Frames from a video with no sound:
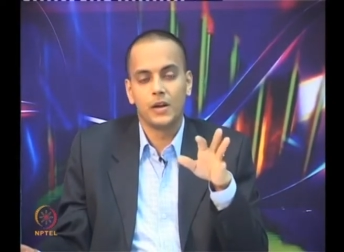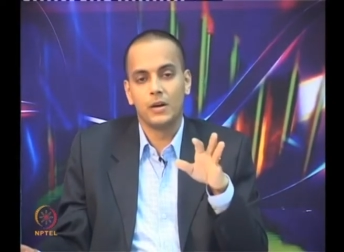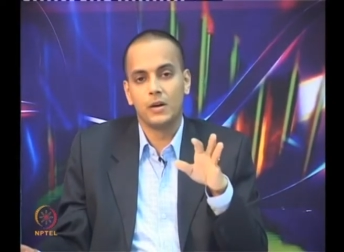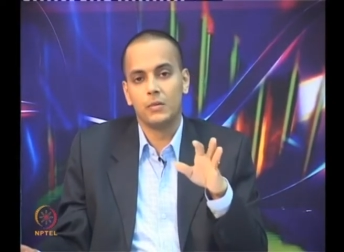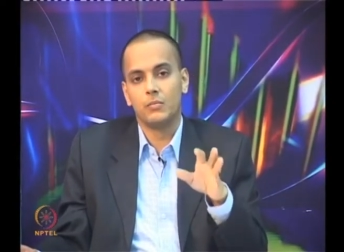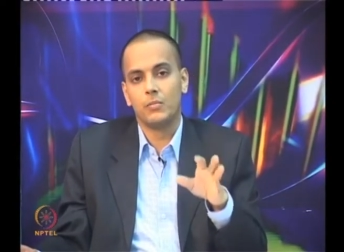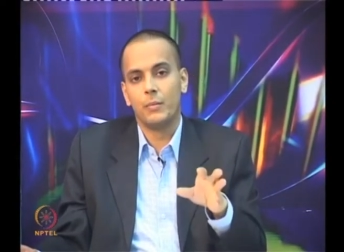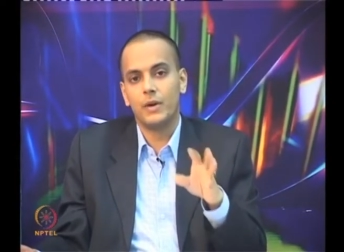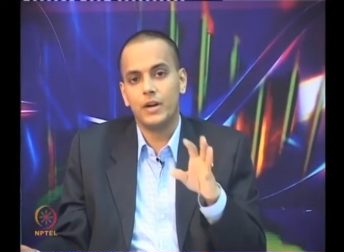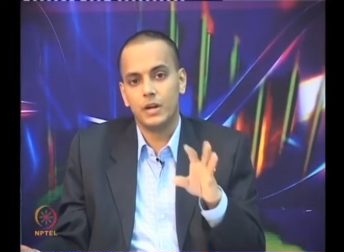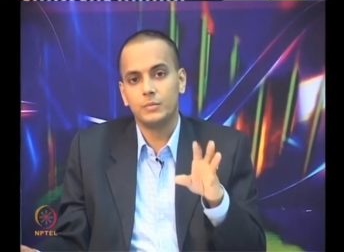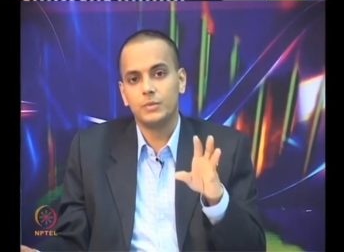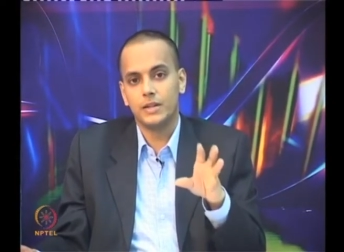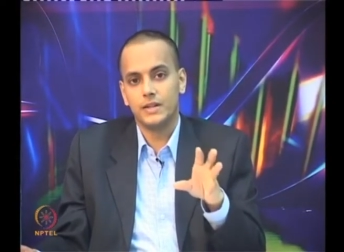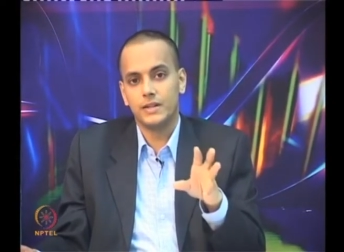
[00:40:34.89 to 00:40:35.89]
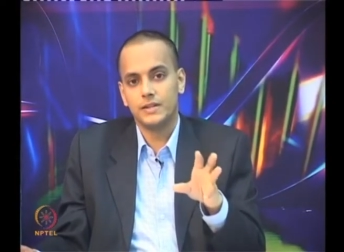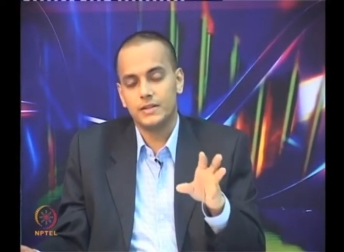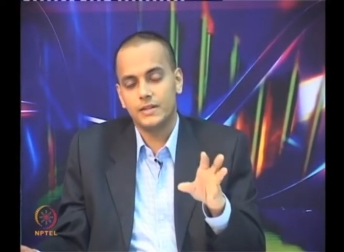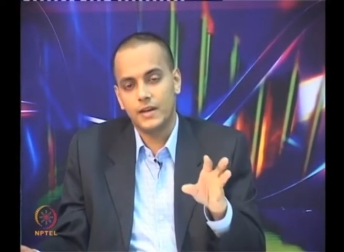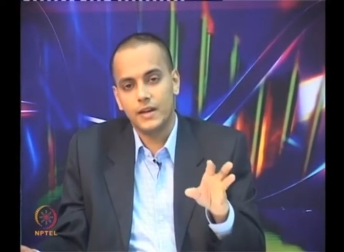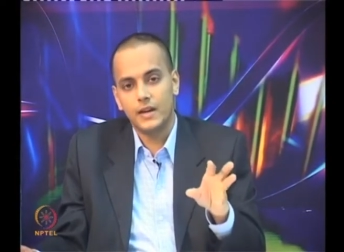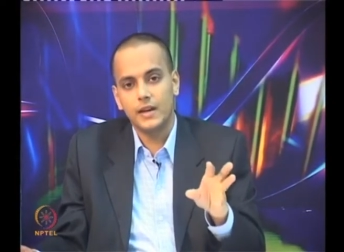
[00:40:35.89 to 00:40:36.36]
um, momentum
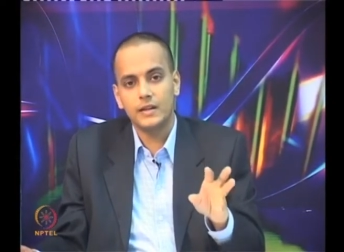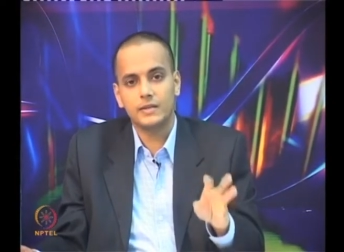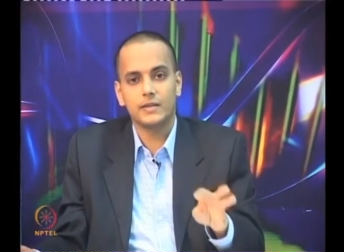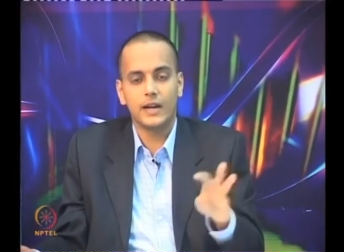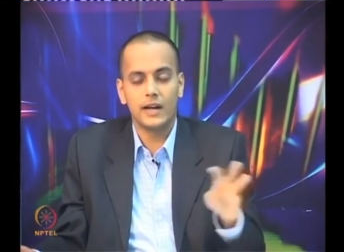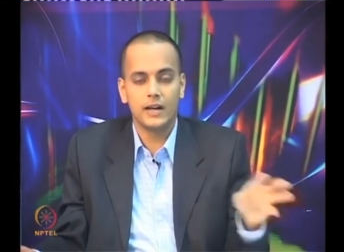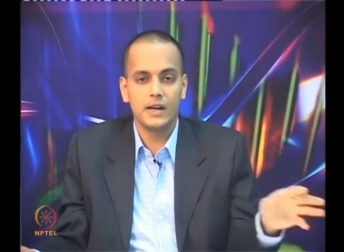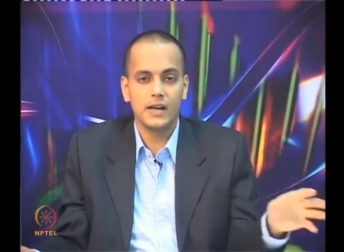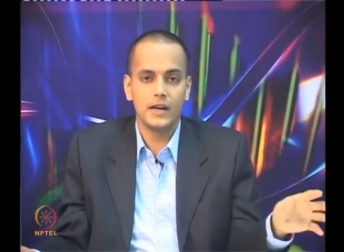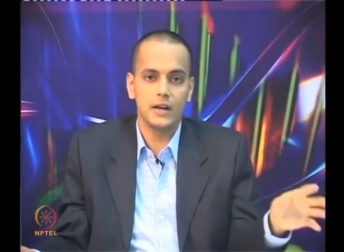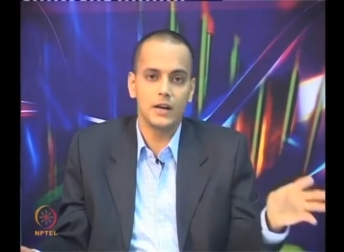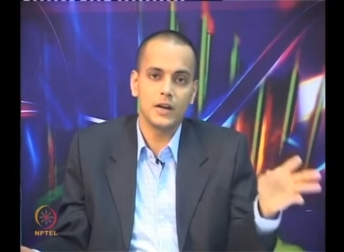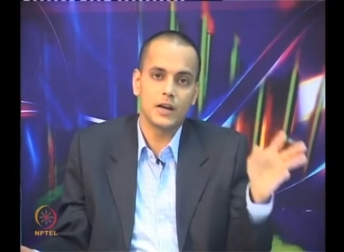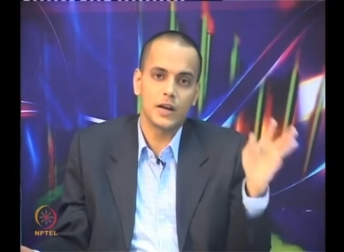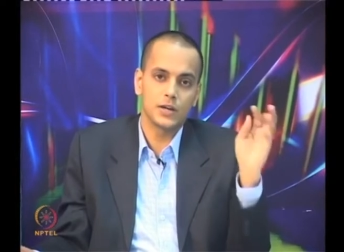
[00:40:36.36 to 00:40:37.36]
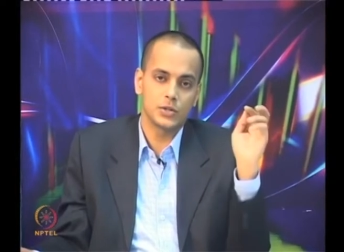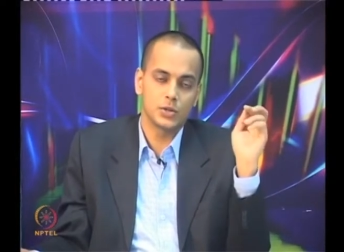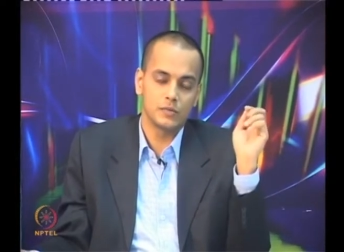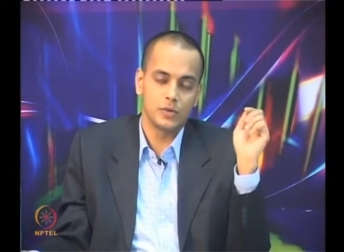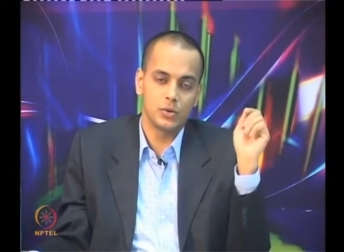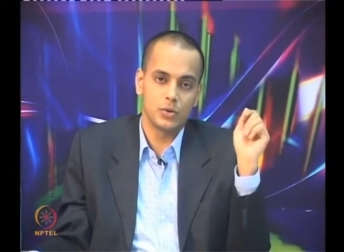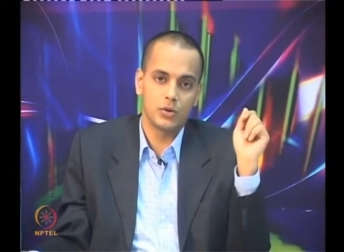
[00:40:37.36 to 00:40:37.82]
thickness is directly an indication
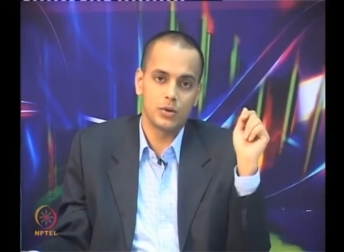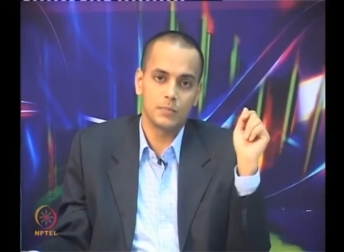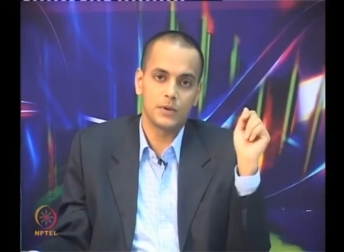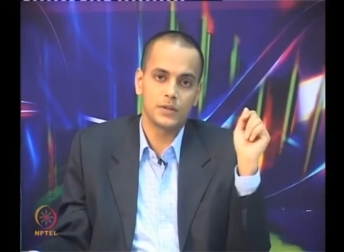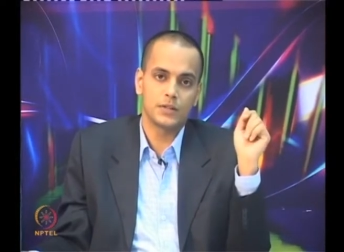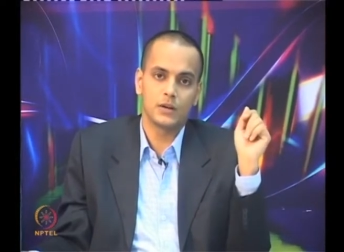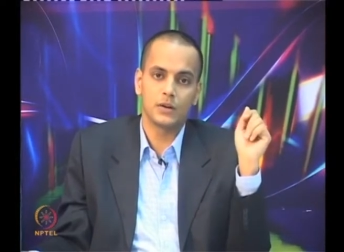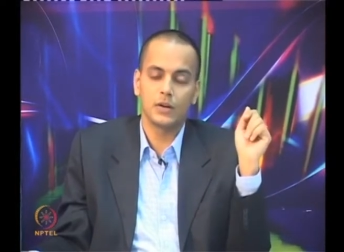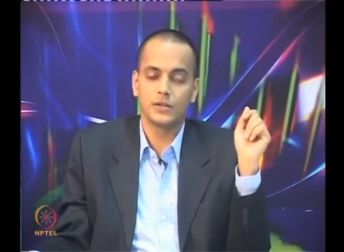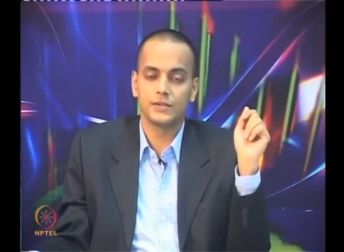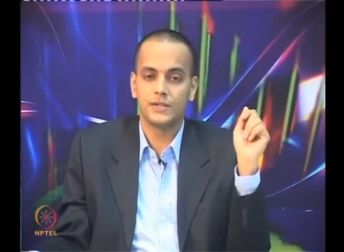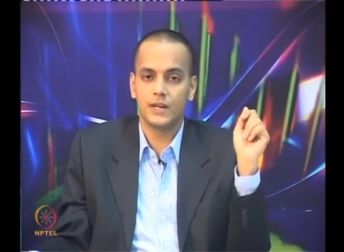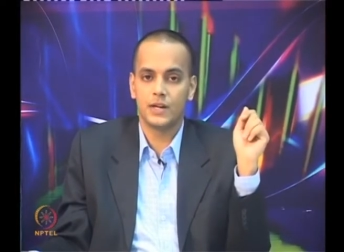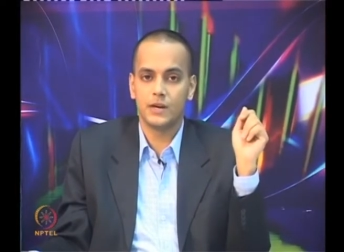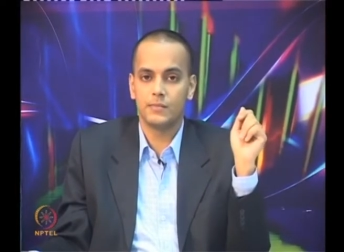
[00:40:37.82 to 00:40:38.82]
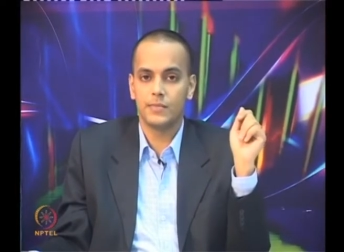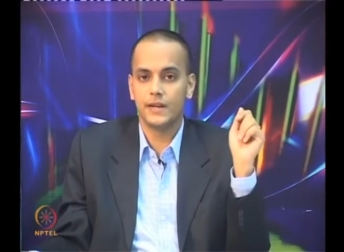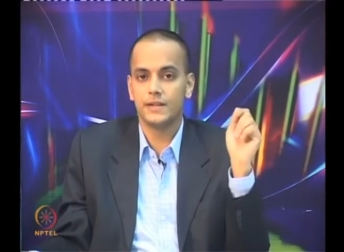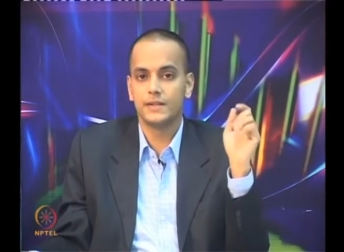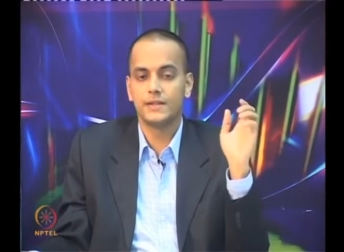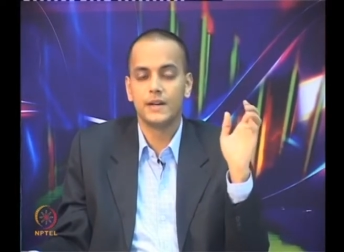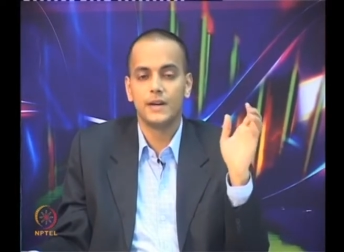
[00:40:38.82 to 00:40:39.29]
of the total pressure loss taking
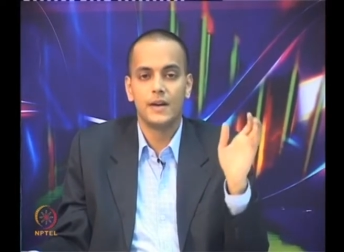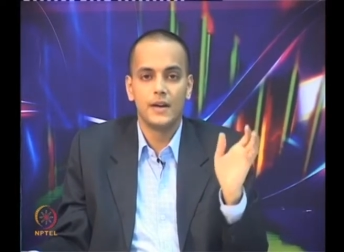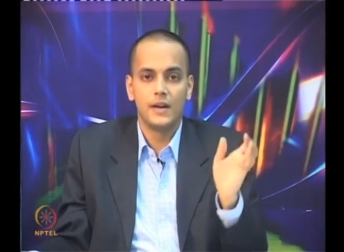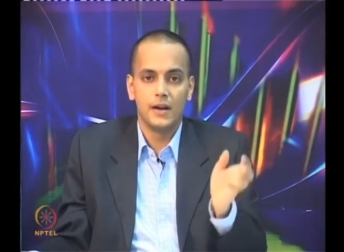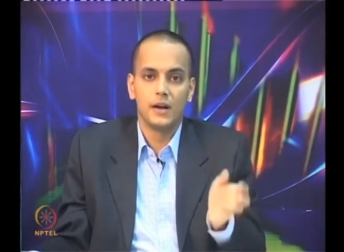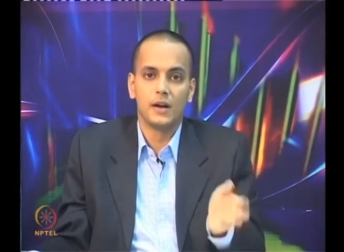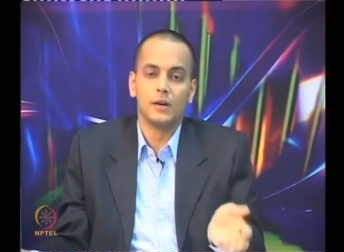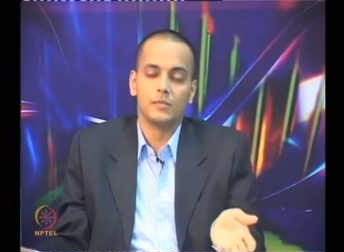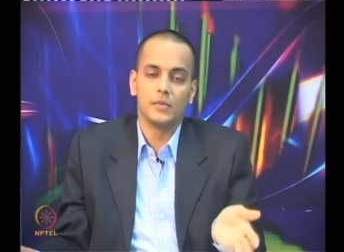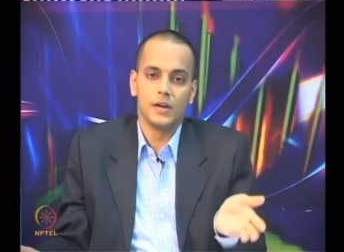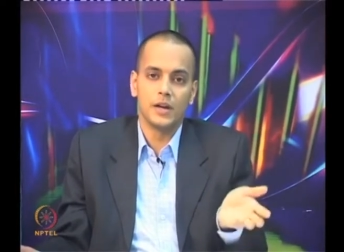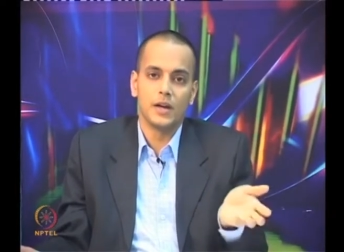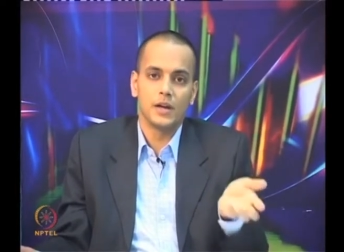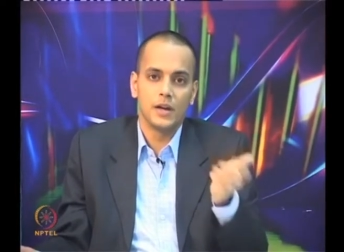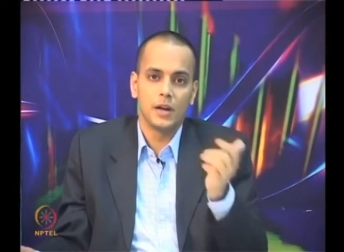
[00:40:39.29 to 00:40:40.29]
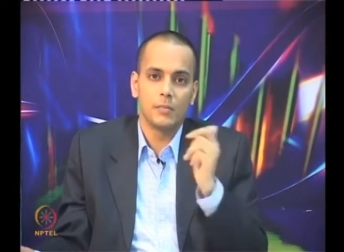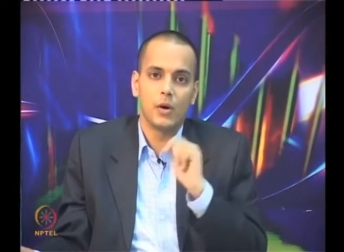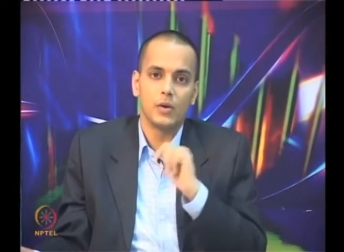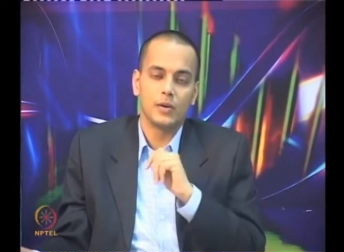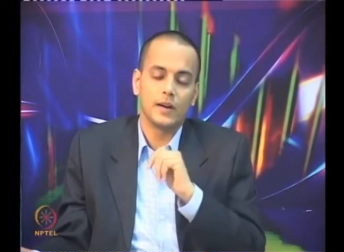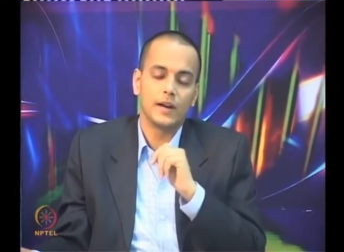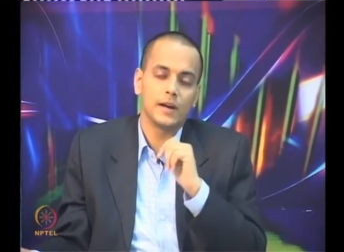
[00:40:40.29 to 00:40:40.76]
place um, in, a, in a
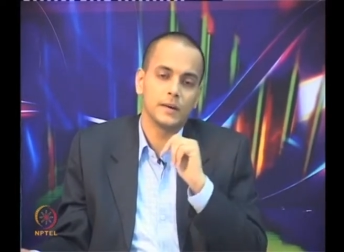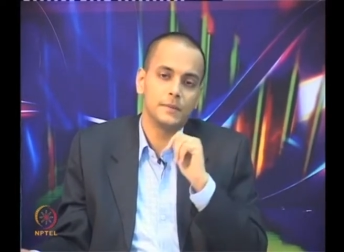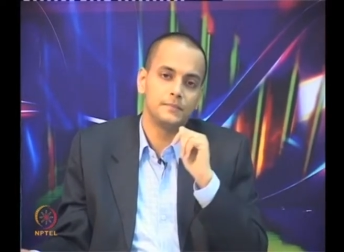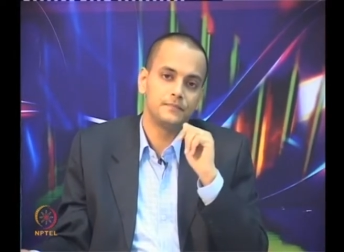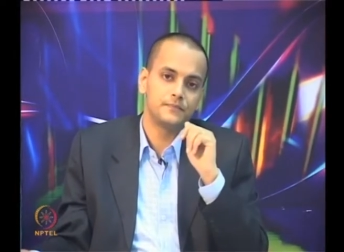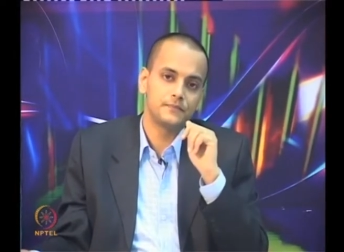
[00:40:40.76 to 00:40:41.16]
bound layer.